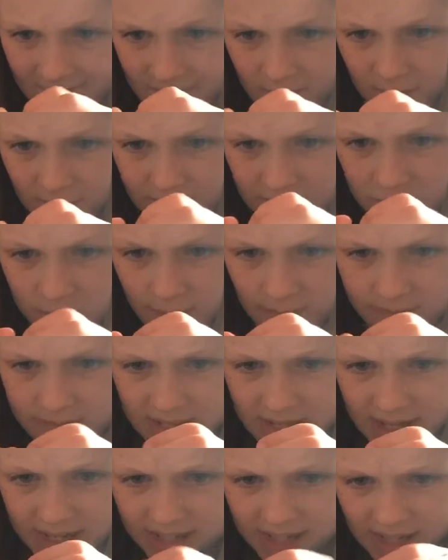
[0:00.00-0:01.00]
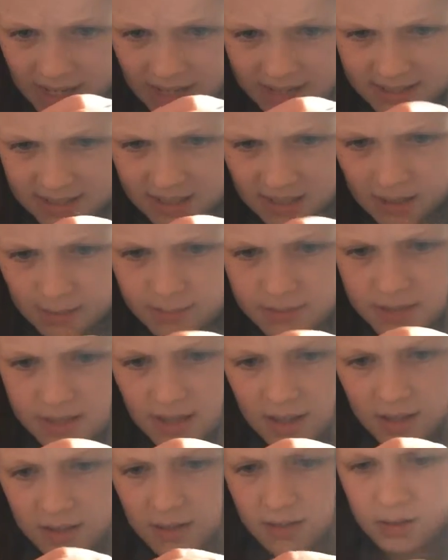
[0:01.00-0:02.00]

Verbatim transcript: unless you have tiny S clips, then